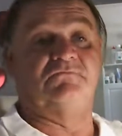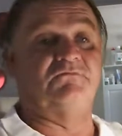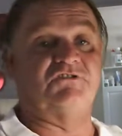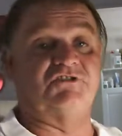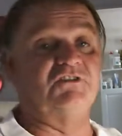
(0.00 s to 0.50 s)

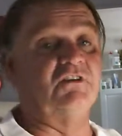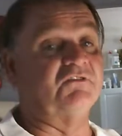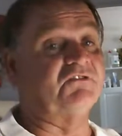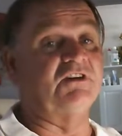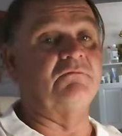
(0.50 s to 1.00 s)
She
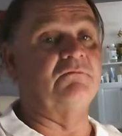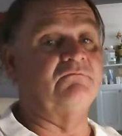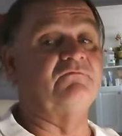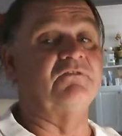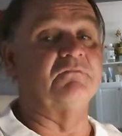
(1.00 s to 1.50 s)
knows
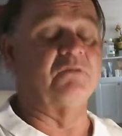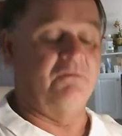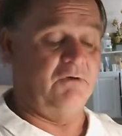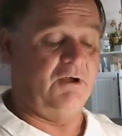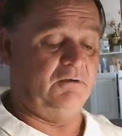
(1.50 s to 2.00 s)
Tim pretty
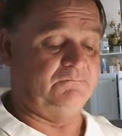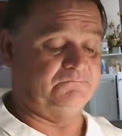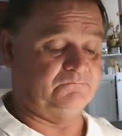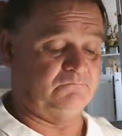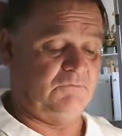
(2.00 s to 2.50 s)
well.
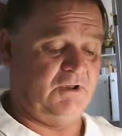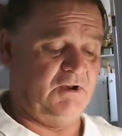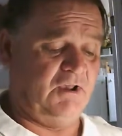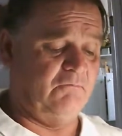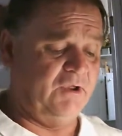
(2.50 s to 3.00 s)

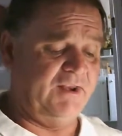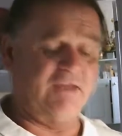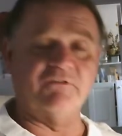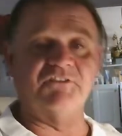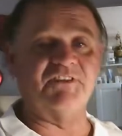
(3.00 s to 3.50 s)
And we
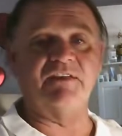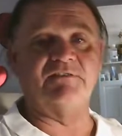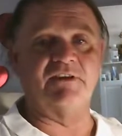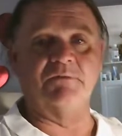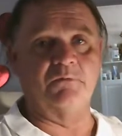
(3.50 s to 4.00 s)
never said
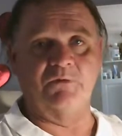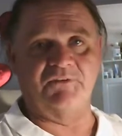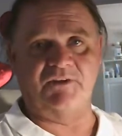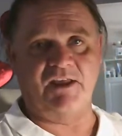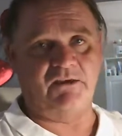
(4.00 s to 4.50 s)
Timmy
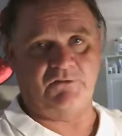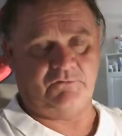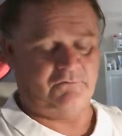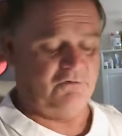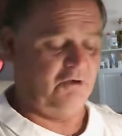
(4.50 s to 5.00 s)
was an angel.
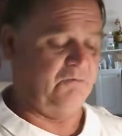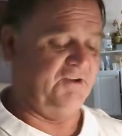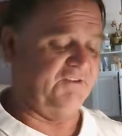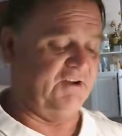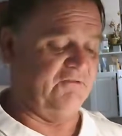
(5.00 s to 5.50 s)

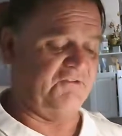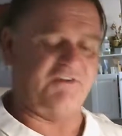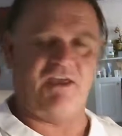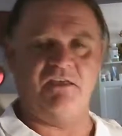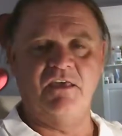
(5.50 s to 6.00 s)
Nobody's ever
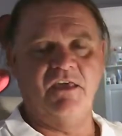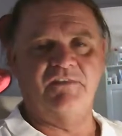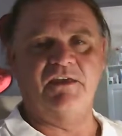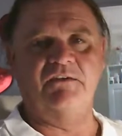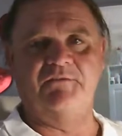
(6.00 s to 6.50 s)
saying
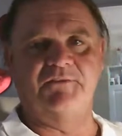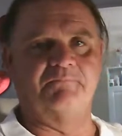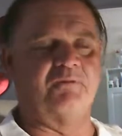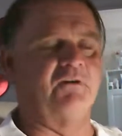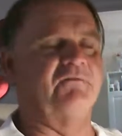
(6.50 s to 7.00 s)
that he was the
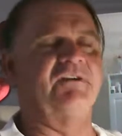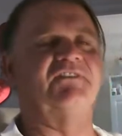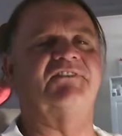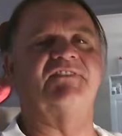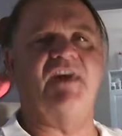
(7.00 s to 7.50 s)
perfect
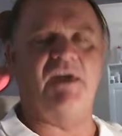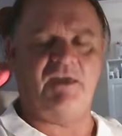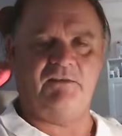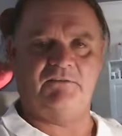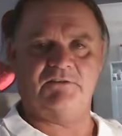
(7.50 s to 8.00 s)
saint.
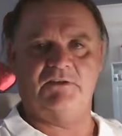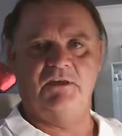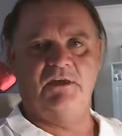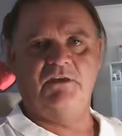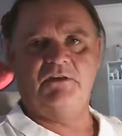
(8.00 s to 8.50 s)

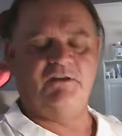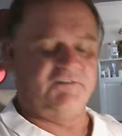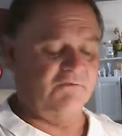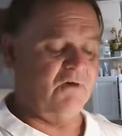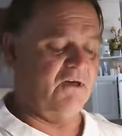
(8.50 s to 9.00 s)
Because
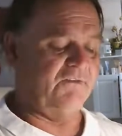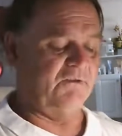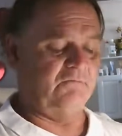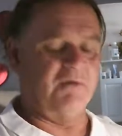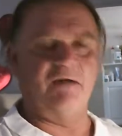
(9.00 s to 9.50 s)
he
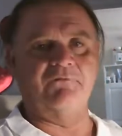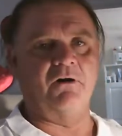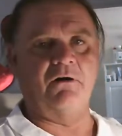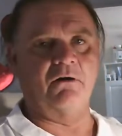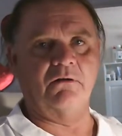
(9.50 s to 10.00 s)
wasn't by
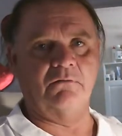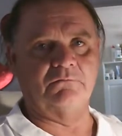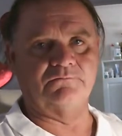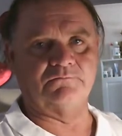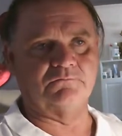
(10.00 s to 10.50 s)
far.
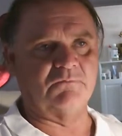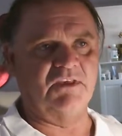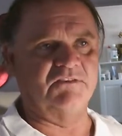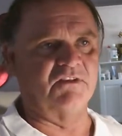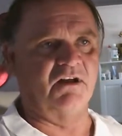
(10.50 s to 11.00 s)

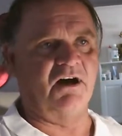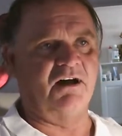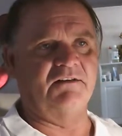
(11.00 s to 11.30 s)
He's not.